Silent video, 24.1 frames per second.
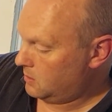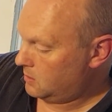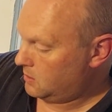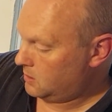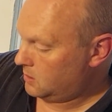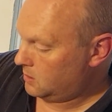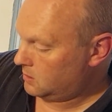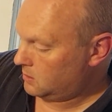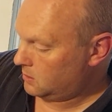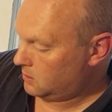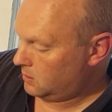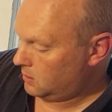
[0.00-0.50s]

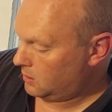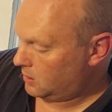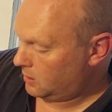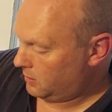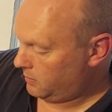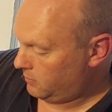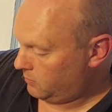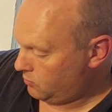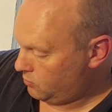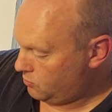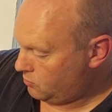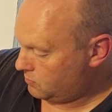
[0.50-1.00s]
Doesn't look
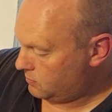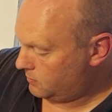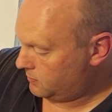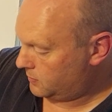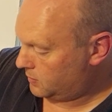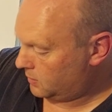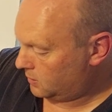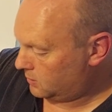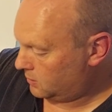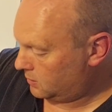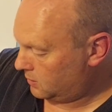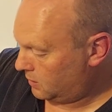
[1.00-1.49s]

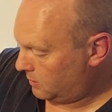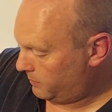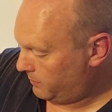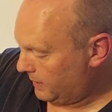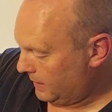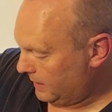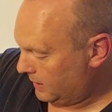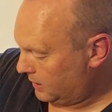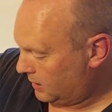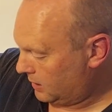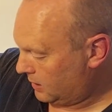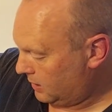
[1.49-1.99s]
a
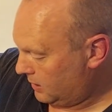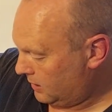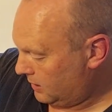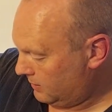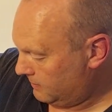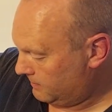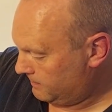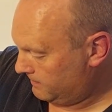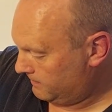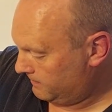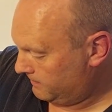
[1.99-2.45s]
bad colour.